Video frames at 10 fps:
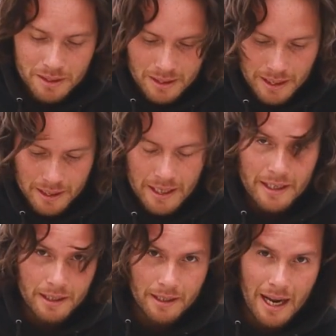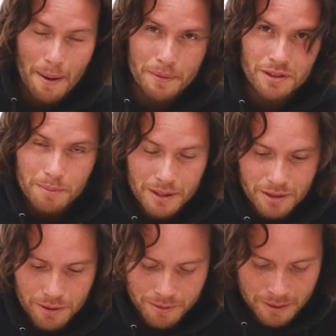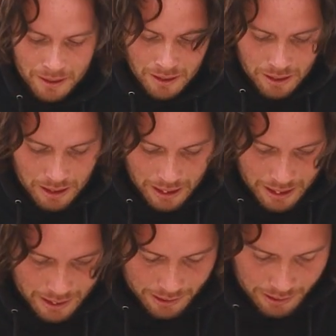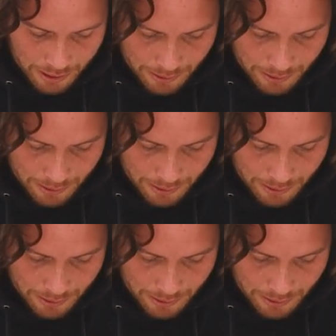mistake. It happens to me too. And